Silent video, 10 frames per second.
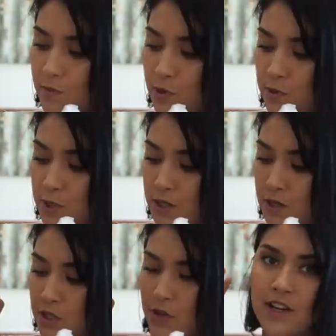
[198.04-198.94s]
most
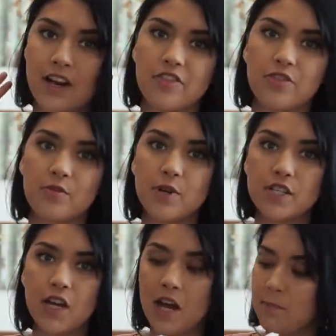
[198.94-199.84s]
here. So I got three
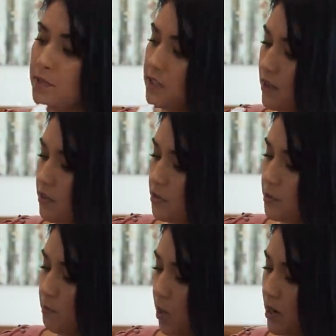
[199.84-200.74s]
tops and
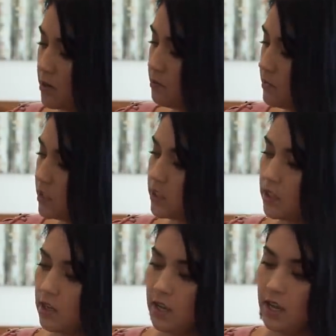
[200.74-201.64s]
three bottoms.
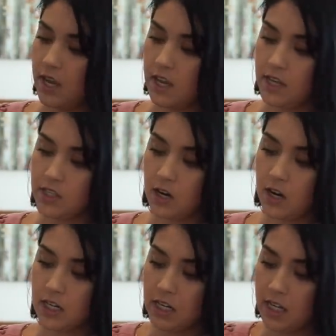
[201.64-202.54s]
And at
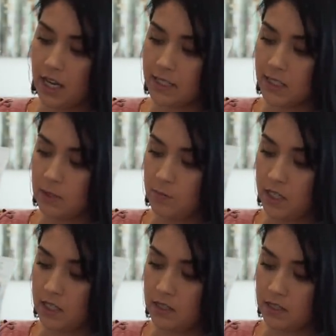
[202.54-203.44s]
Target, I
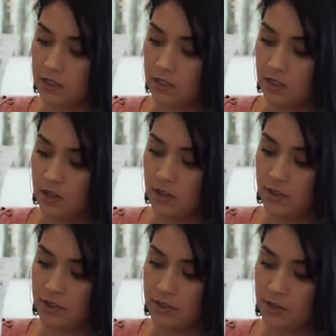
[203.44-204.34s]
spent
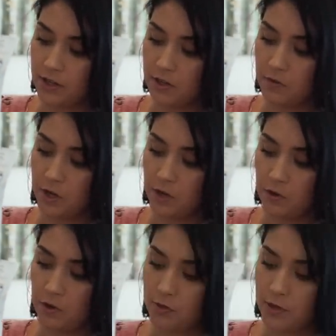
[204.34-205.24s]

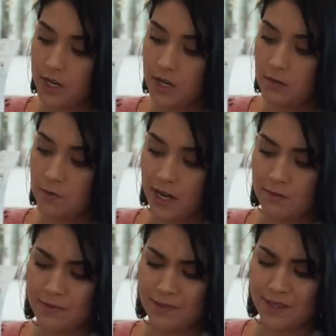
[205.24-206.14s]
3103 but I
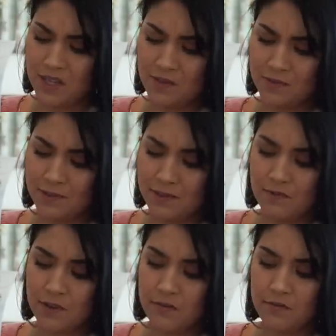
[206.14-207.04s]
believe
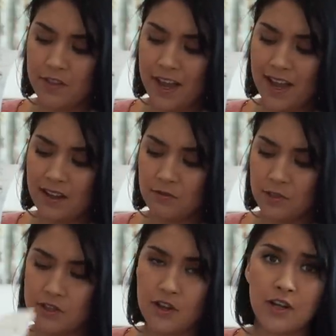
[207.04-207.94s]
seven of that
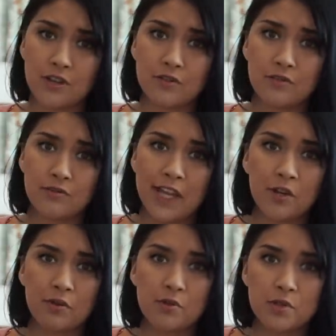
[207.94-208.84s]
was on
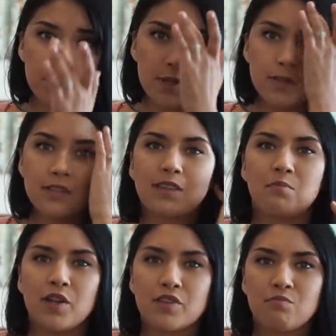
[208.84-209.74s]
like groceries because I
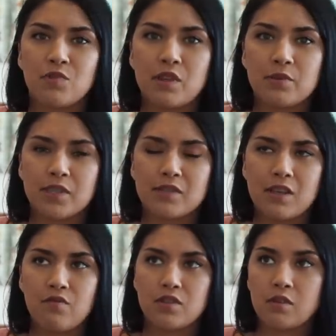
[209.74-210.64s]
bought something that was like
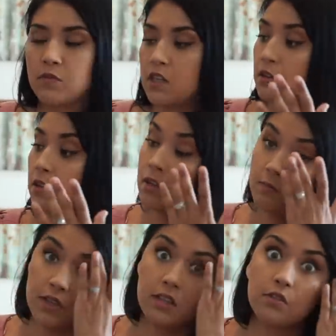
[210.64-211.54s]
seven something
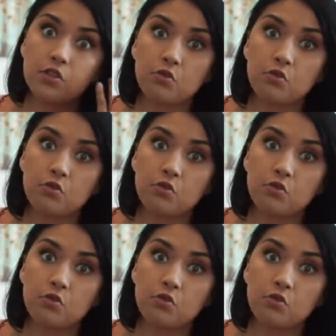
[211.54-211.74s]
but it was